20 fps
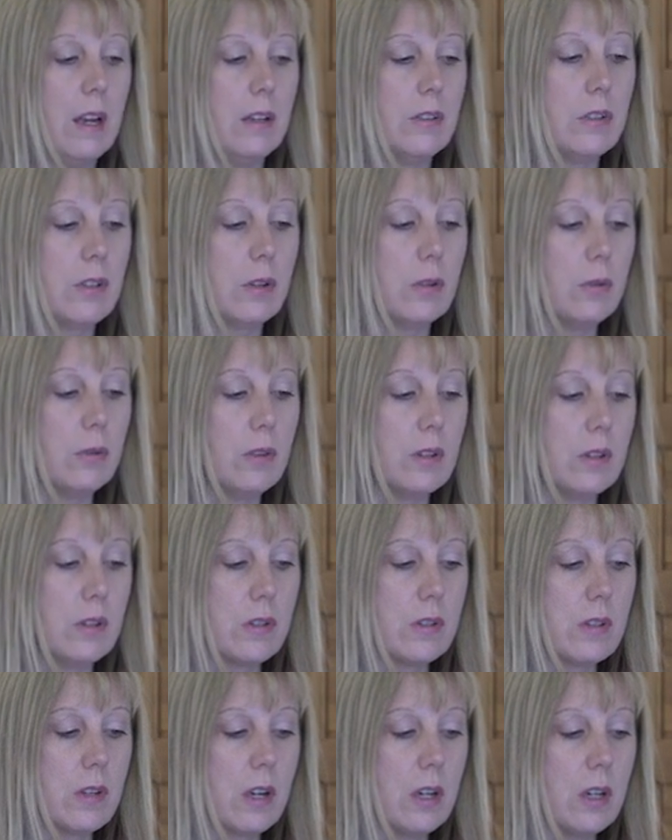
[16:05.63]
So this
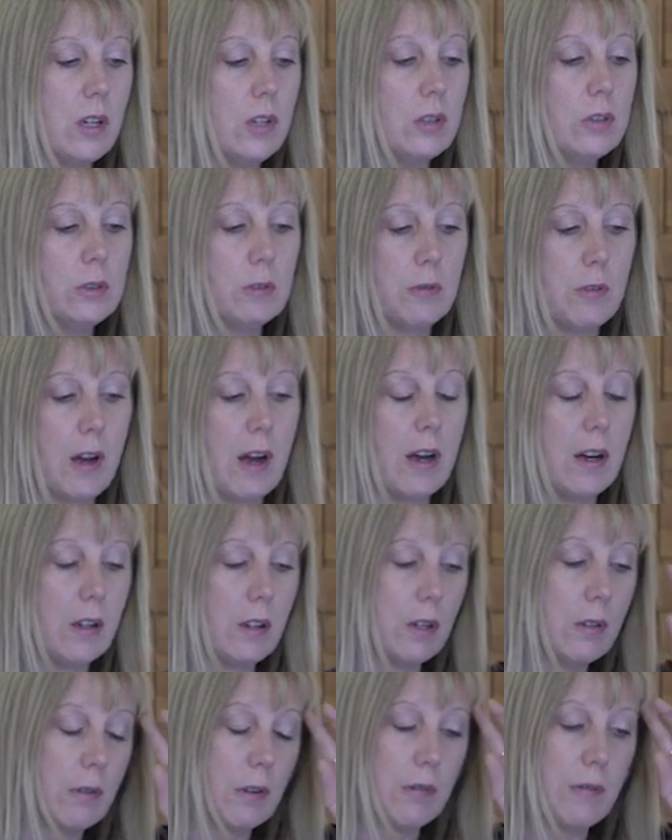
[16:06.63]
is a huge
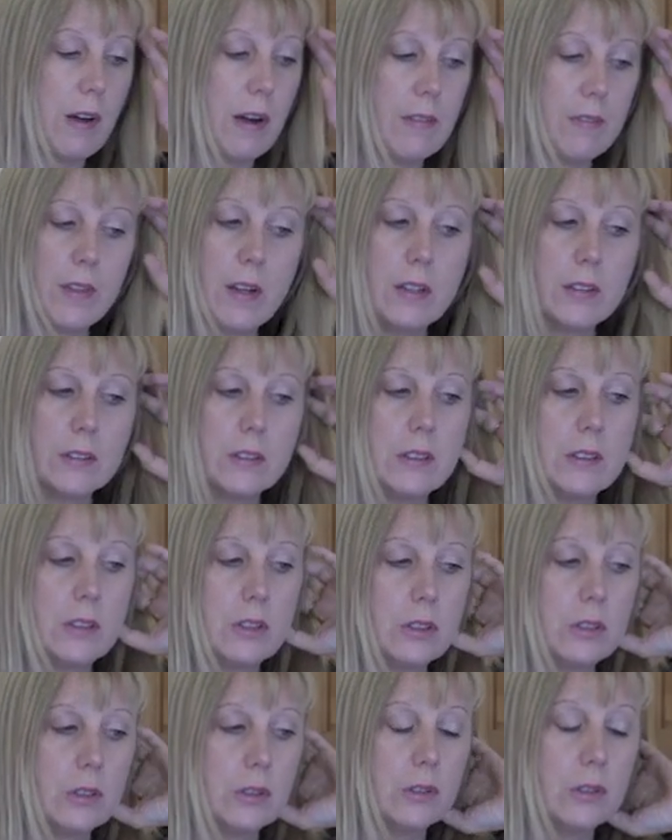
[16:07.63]
file, over 5,000
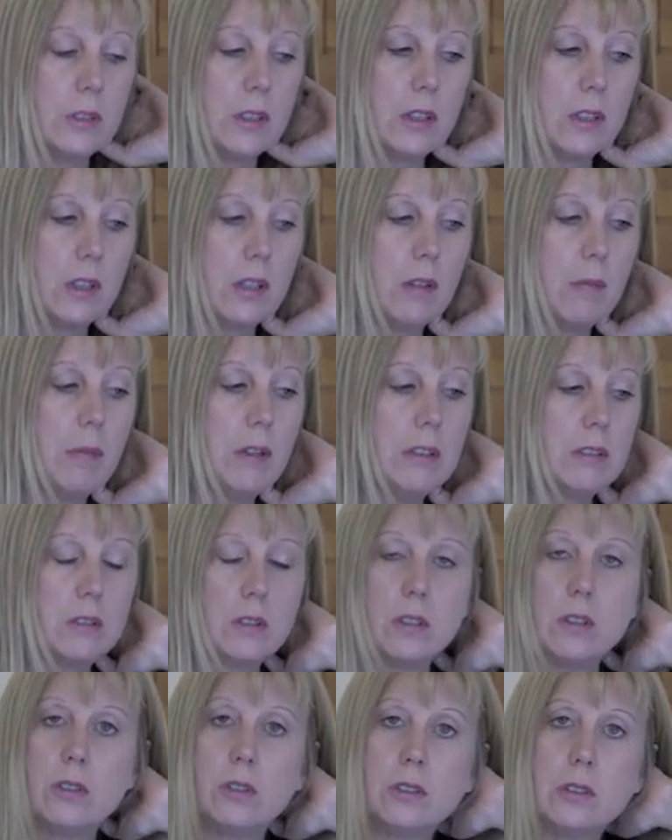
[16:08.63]
issues that could be
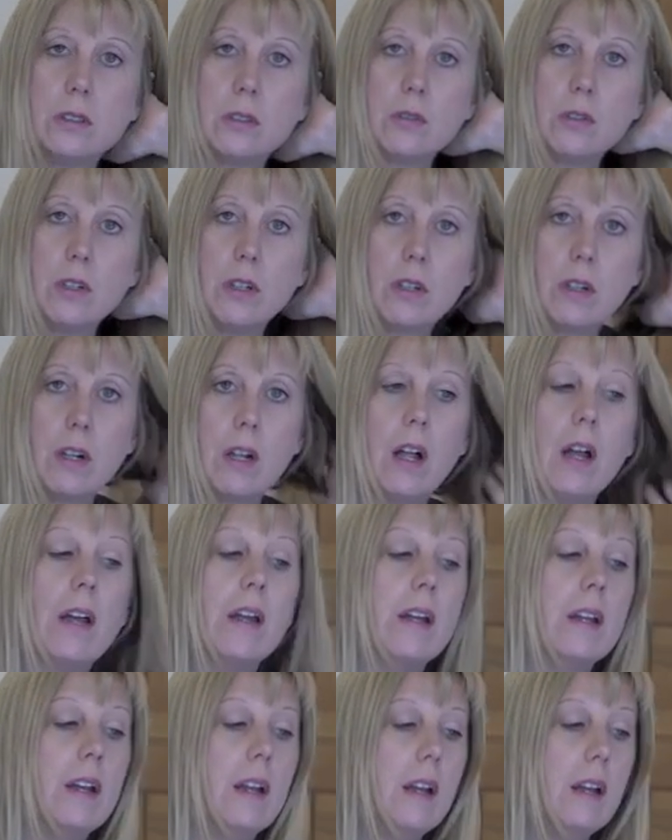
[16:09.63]
solutions for your
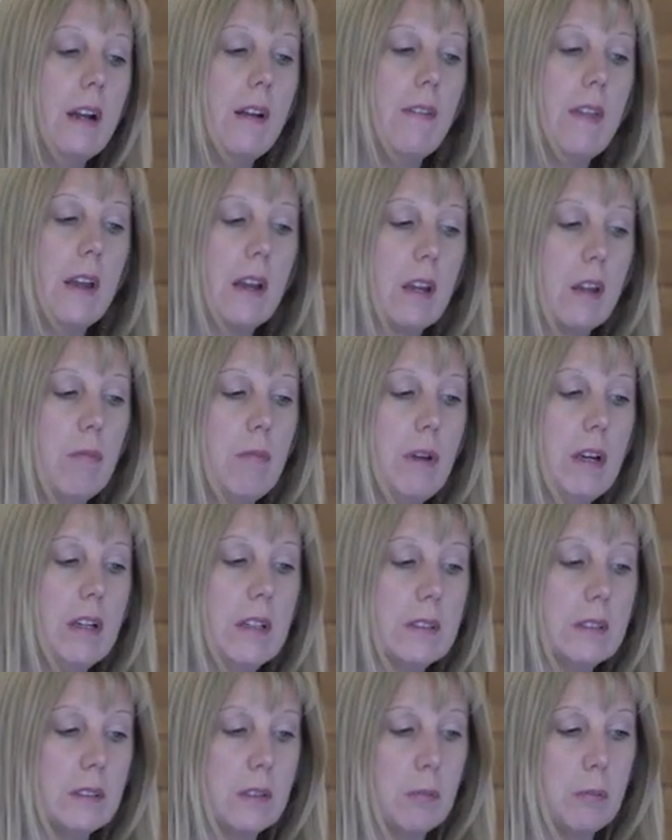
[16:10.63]
client. They could be
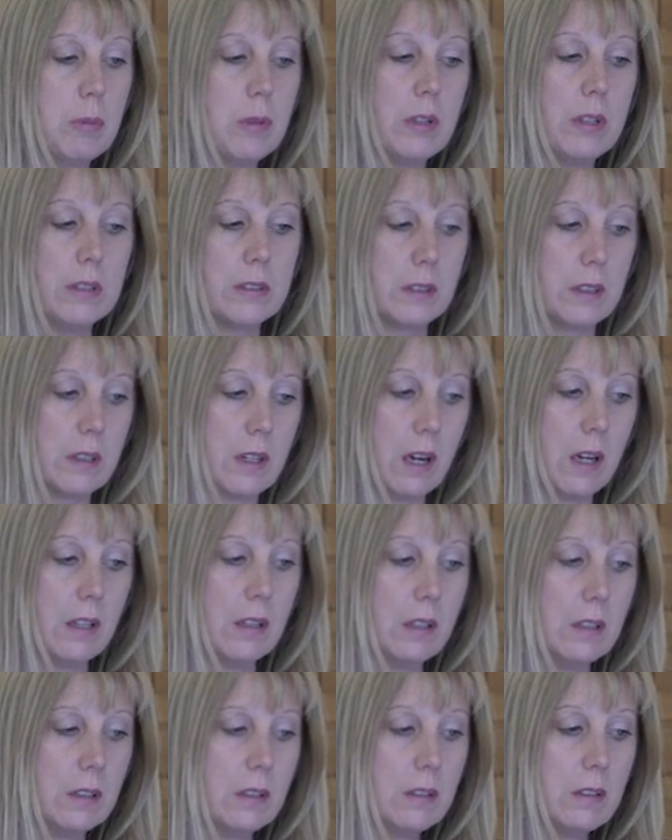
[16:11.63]
as simple as a
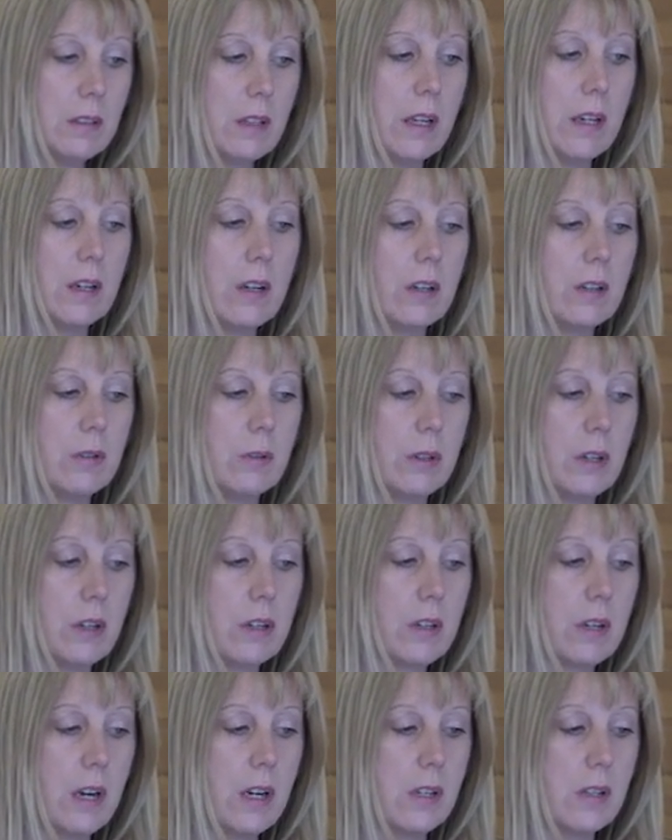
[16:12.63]
color, like in
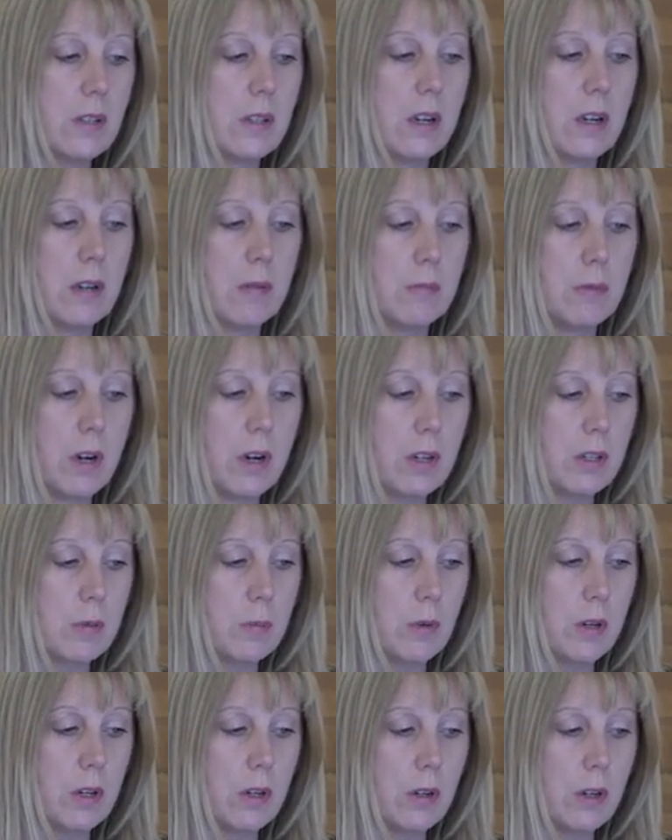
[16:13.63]
her case, dark
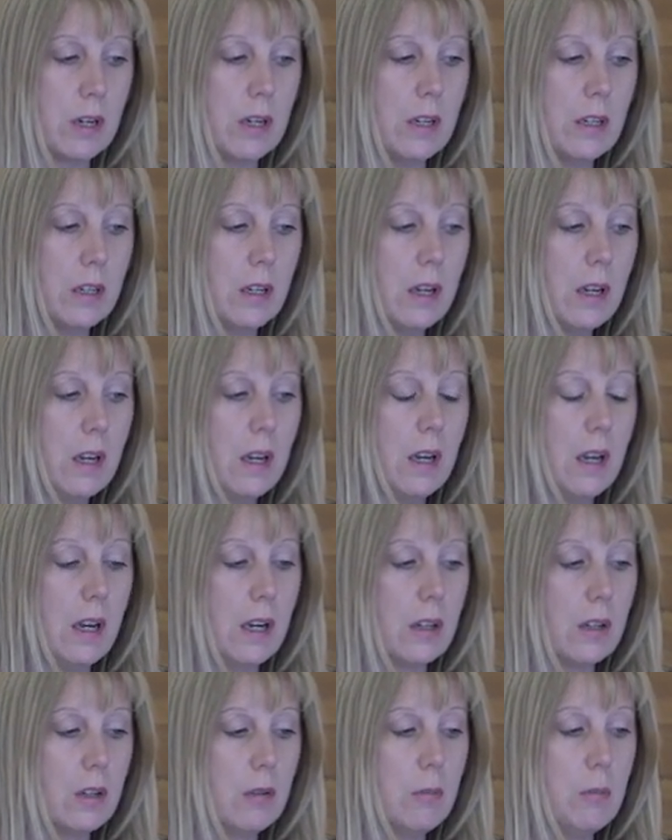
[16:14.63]
spring green.
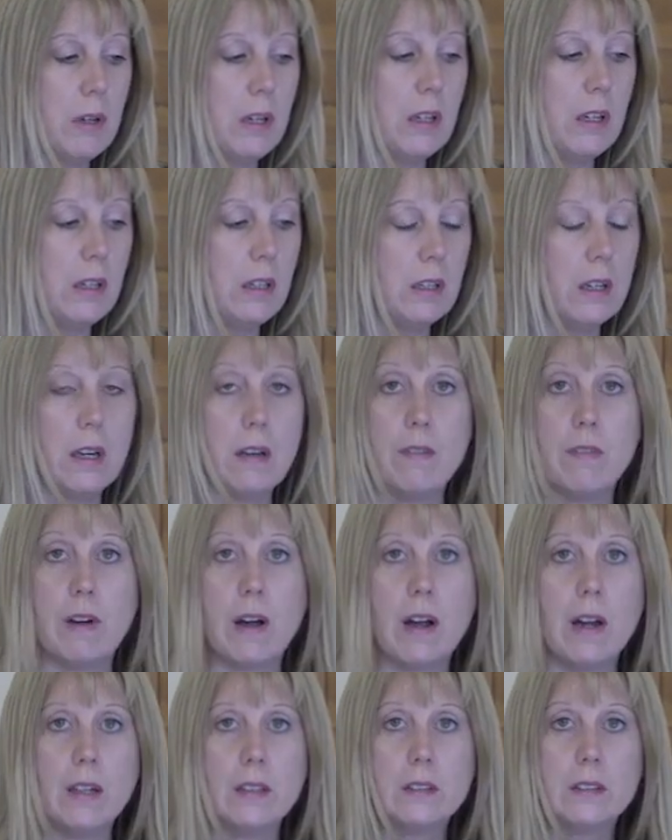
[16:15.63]
It could be
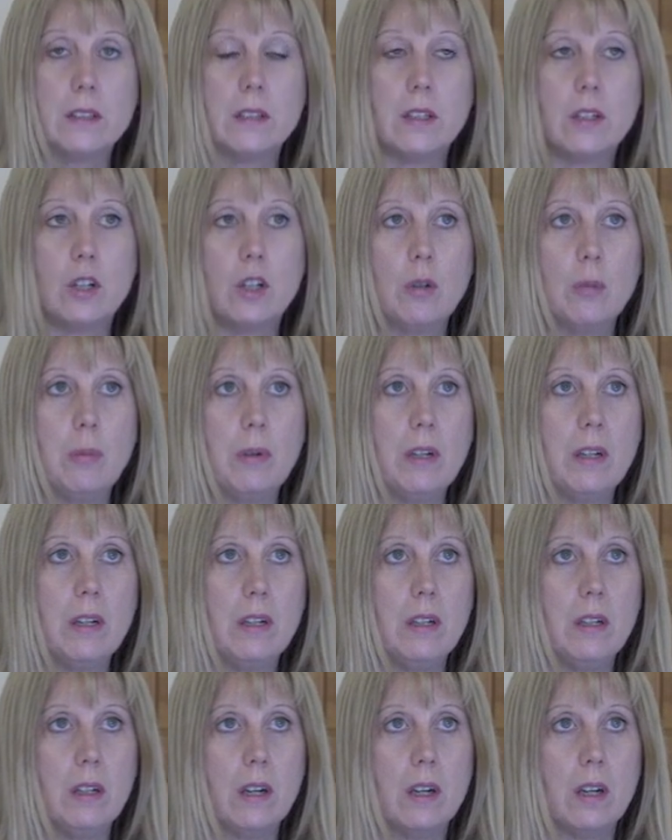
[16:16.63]
advice. It could
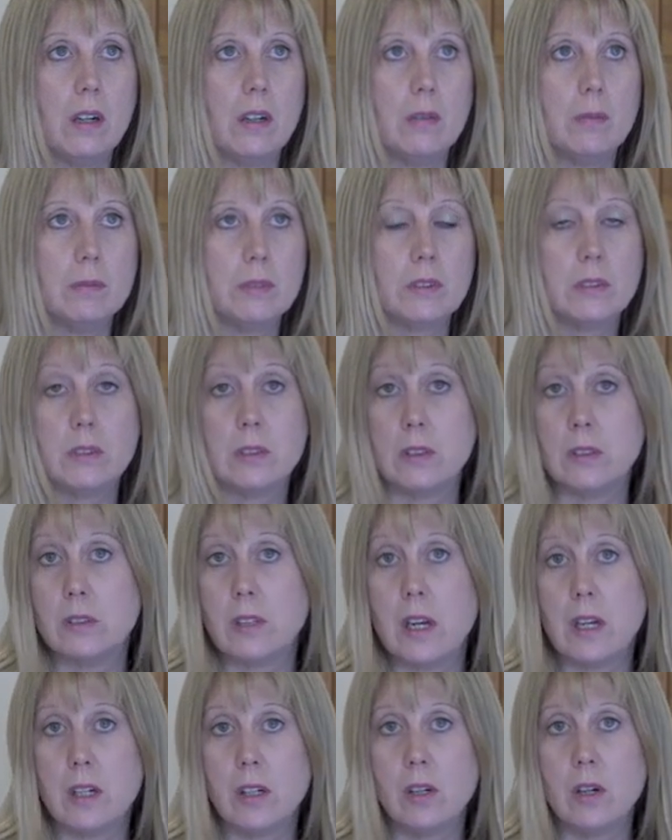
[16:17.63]
be to
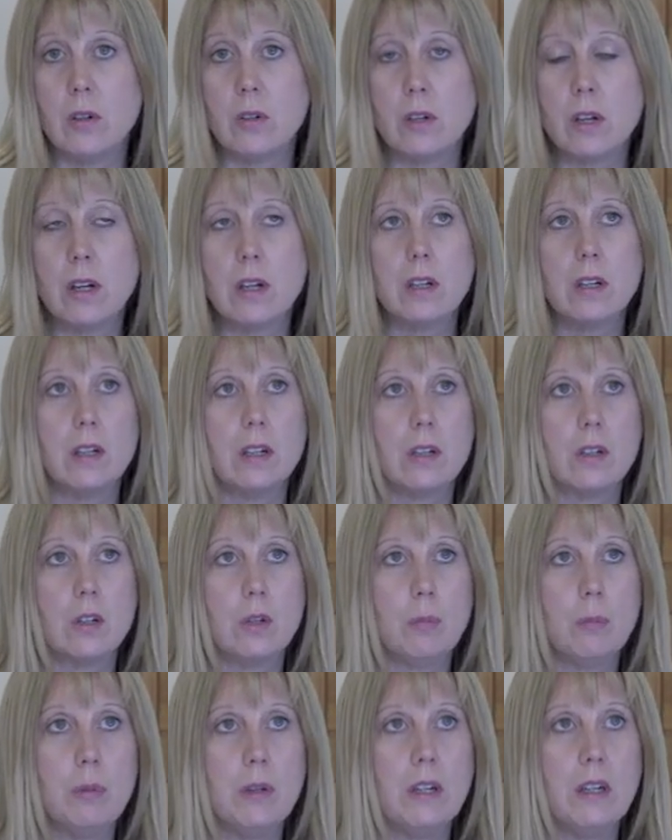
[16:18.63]
take yoga. It
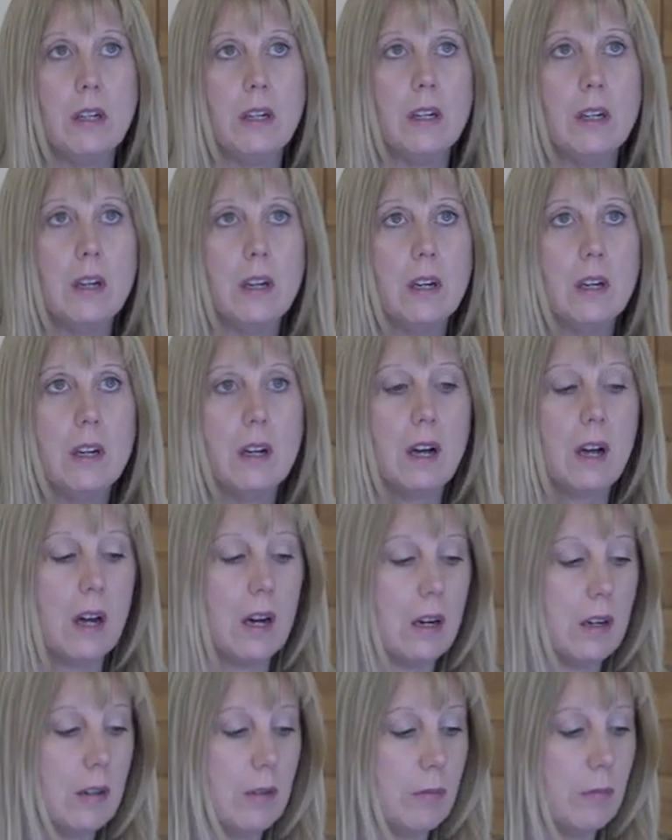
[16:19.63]
could be
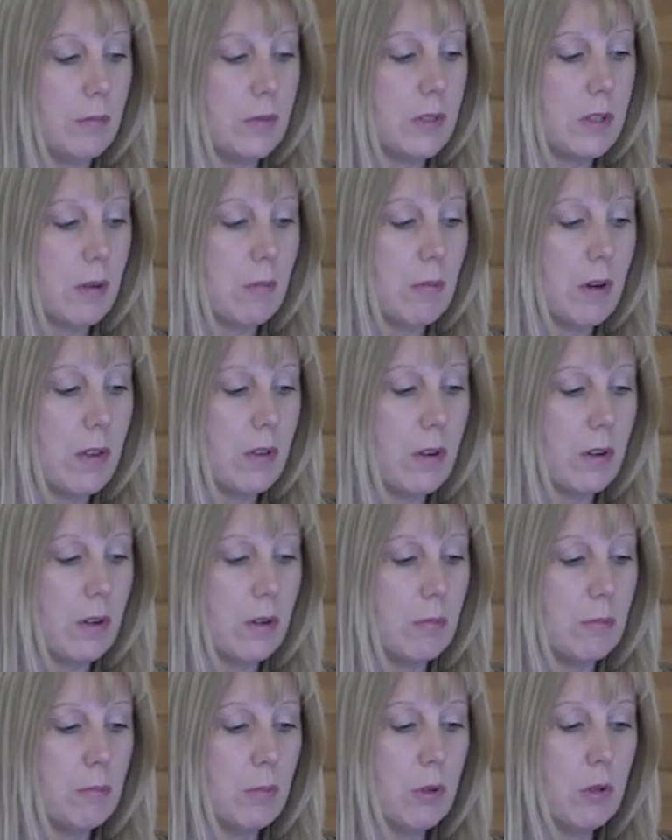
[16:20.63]
some
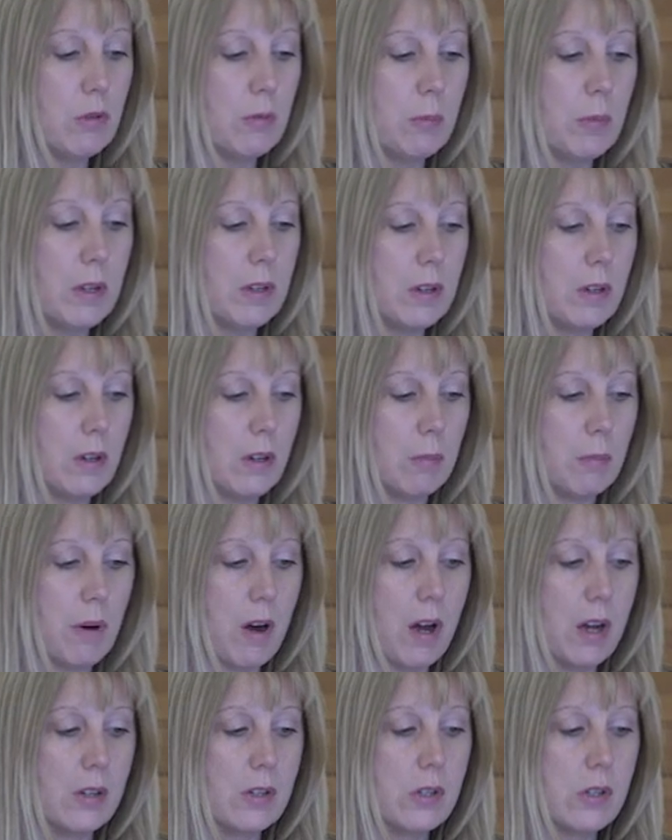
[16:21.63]
other movement or
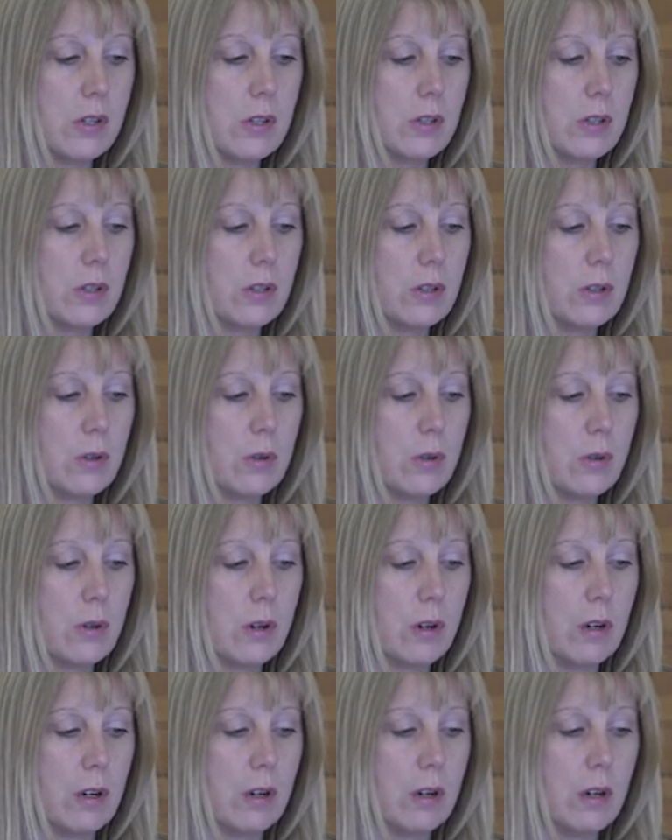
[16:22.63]
posture,
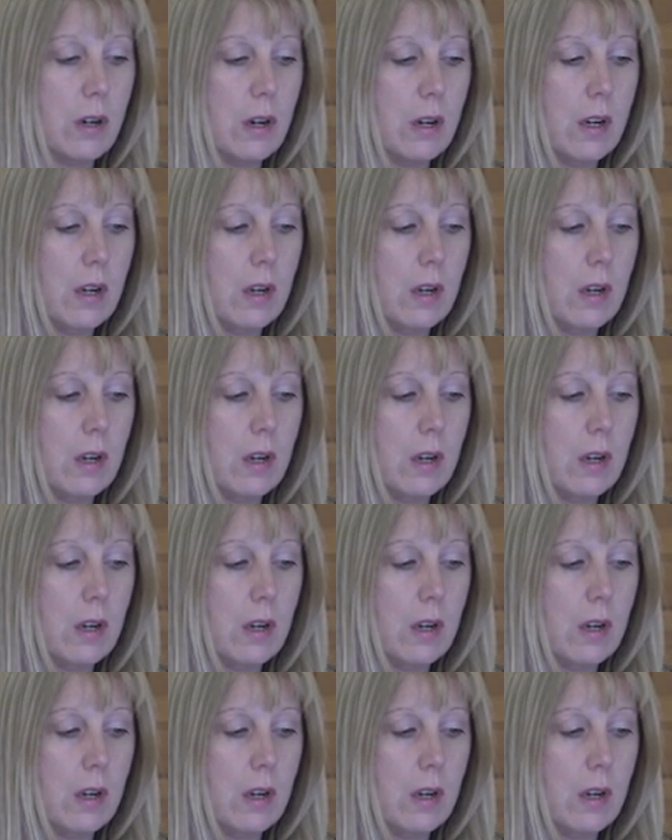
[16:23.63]
or